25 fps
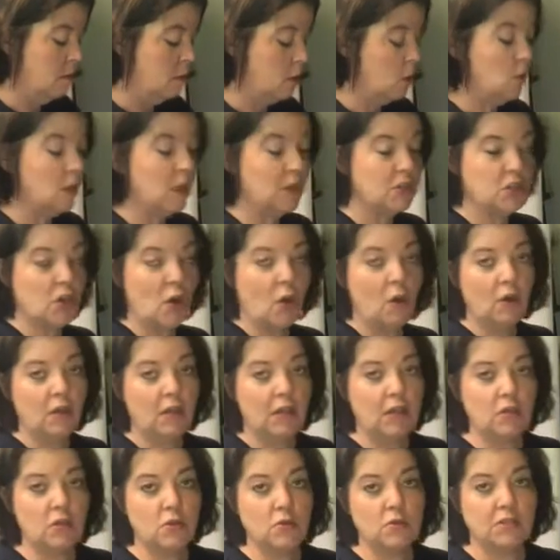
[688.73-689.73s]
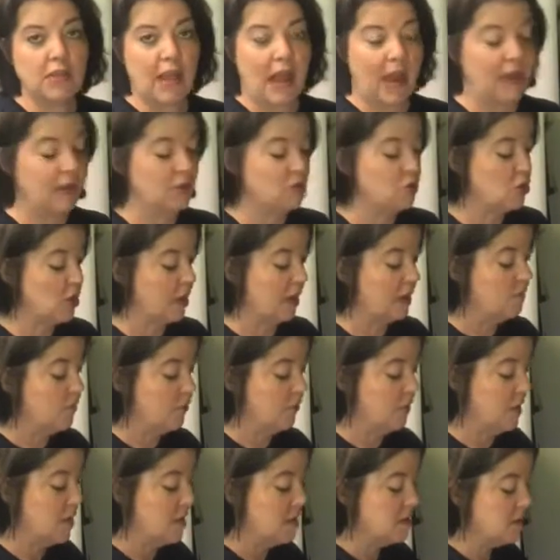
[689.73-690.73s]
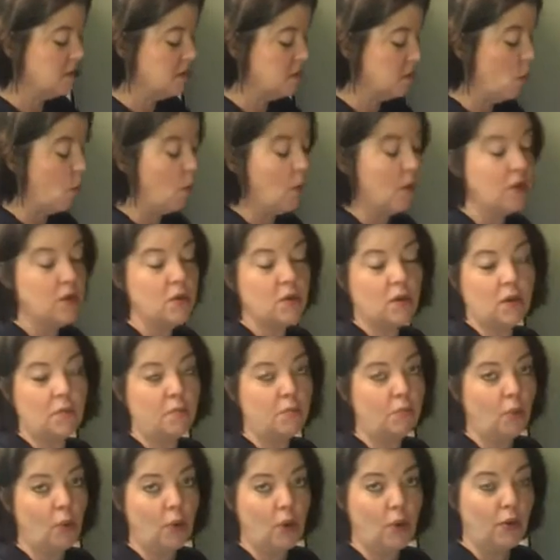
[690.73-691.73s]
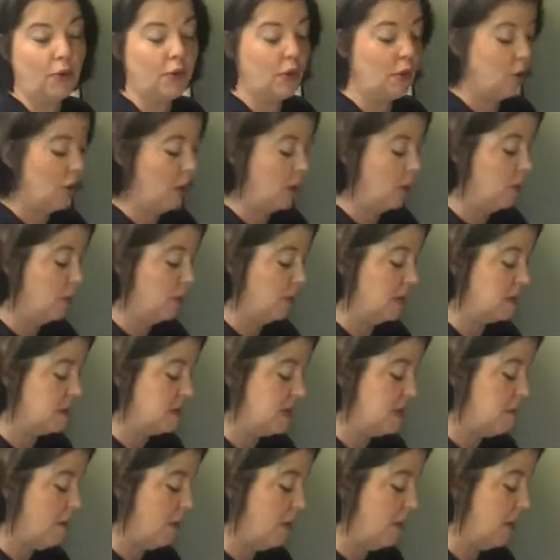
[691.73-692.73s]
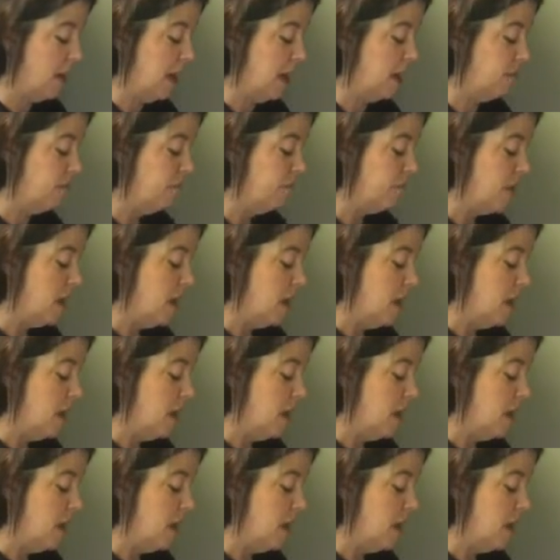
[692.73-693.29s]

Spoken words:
you could totally use canned chicken for this, or you can boil your own and debone it.